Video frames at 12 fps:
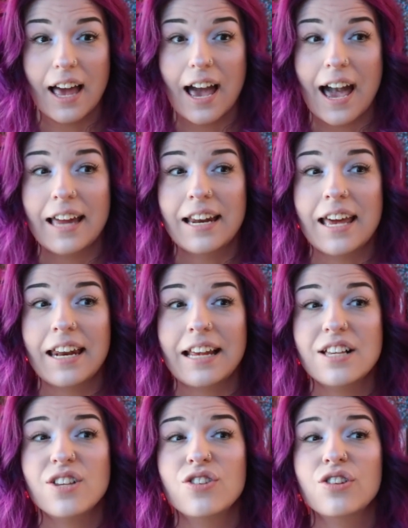And it
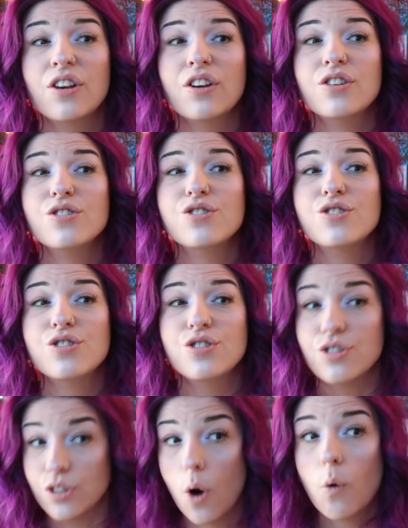is
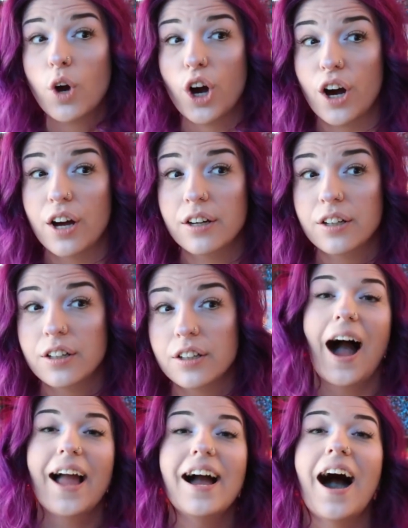so good.
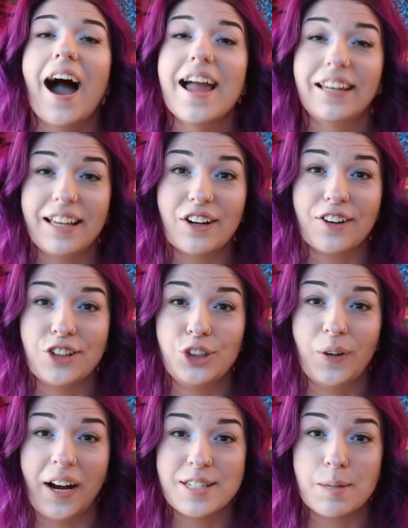I highly urge you
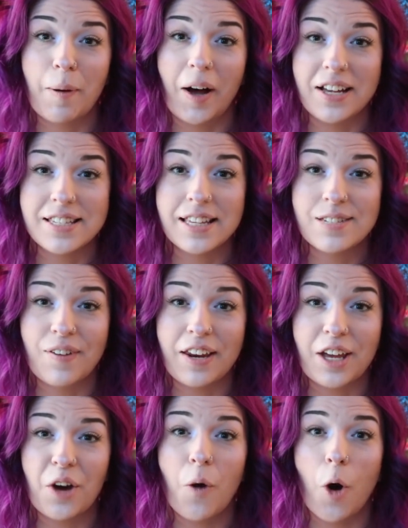guys to pause this
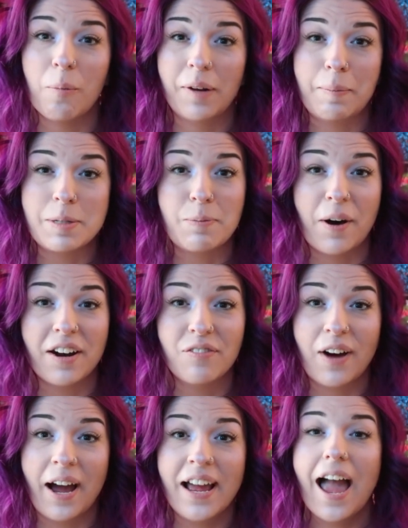video, open up
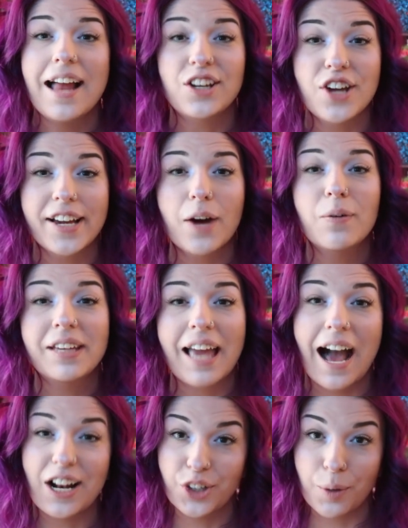Spotify, and check out
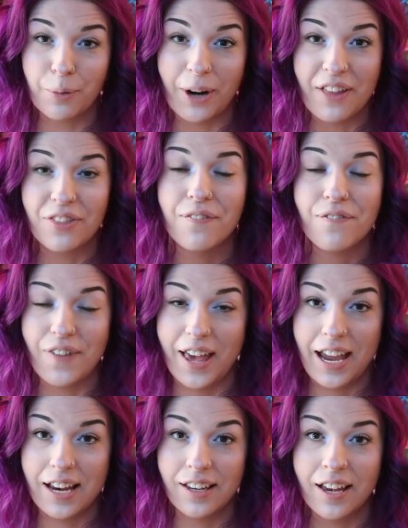Catch Your Breath
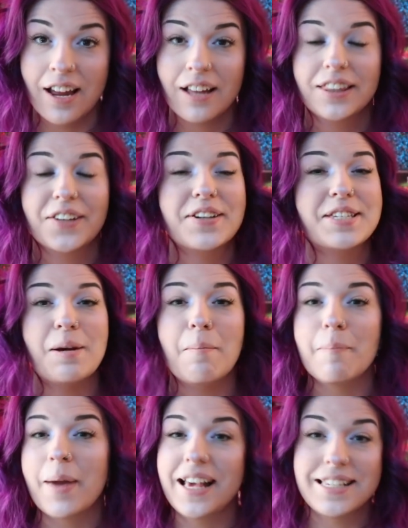Fade. There is an
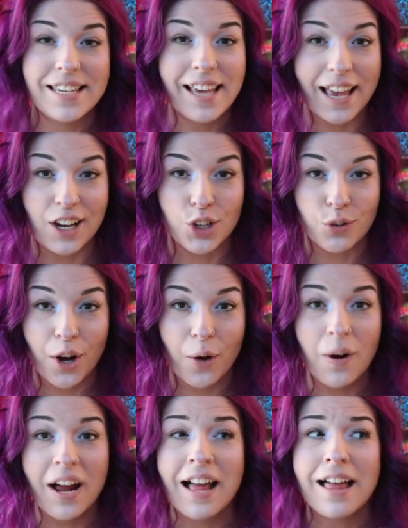amazing
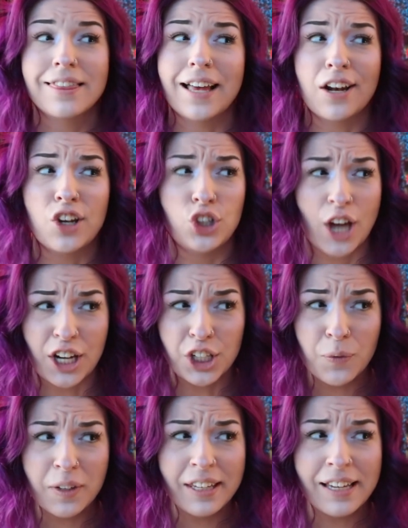intro that
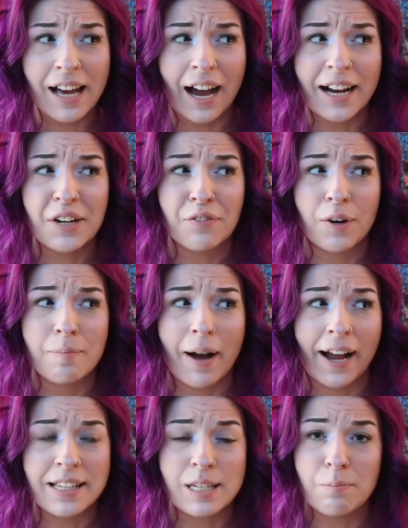genuinely kind of
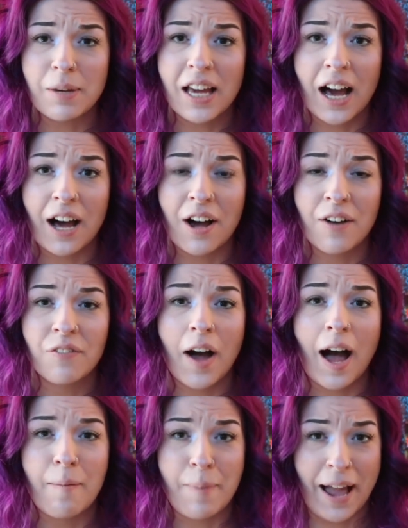reminded me of
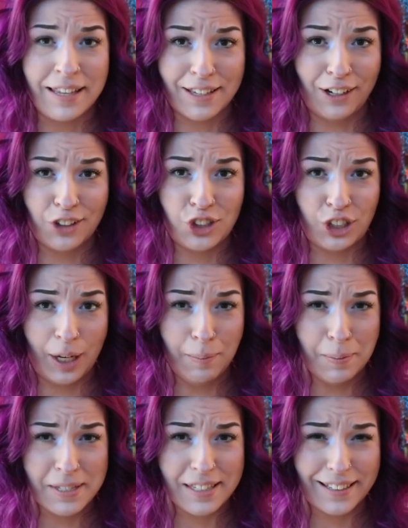Abandon All
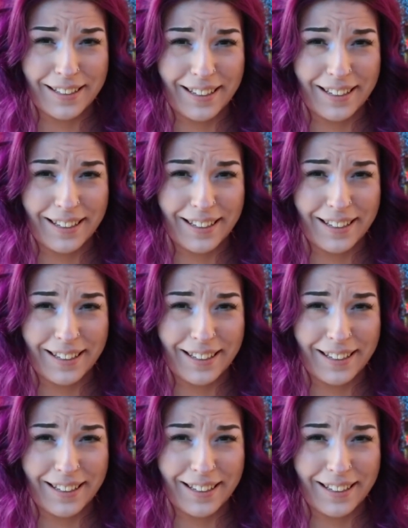Ships,